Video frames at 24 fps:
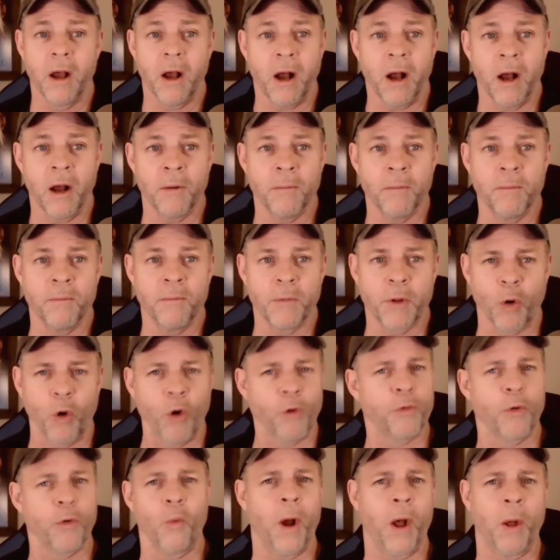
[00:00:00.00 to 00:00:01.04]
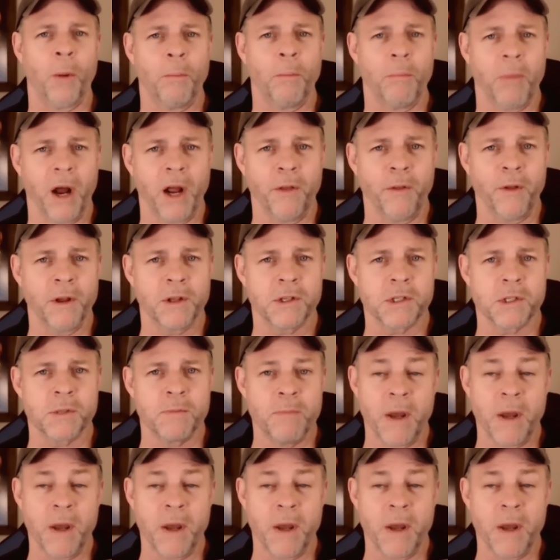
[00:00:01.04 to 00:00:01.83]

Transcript: Um, they're overwhelmed by this.